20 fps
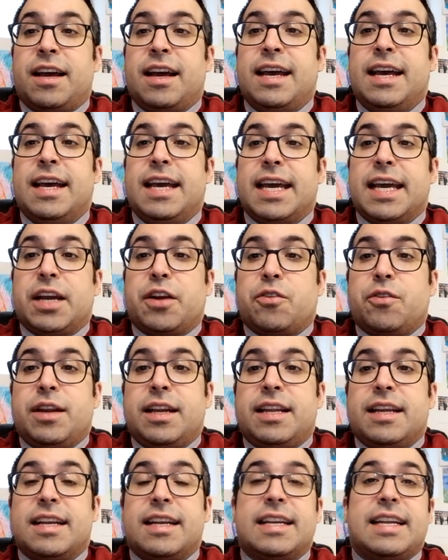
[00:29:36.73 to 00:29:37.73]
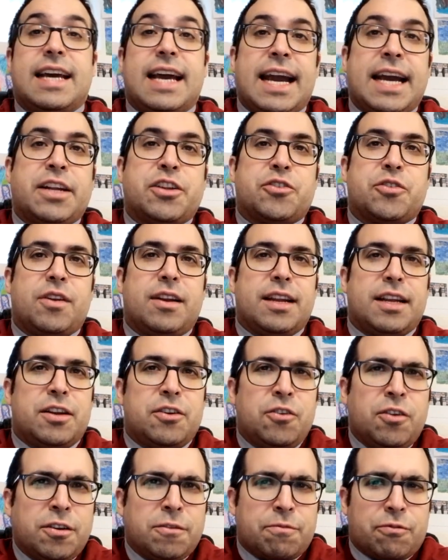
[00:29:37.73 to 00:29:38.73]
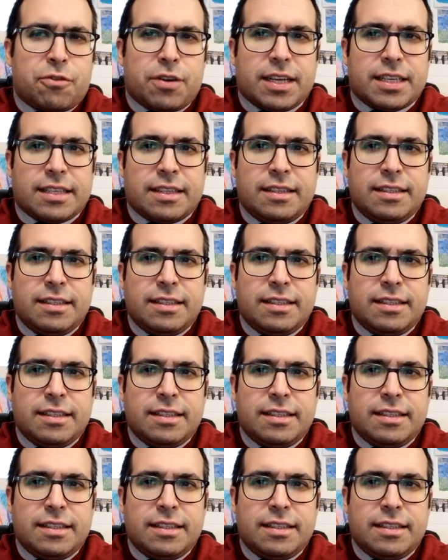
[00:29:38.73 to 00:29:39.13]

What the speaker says: ingredient actually not present,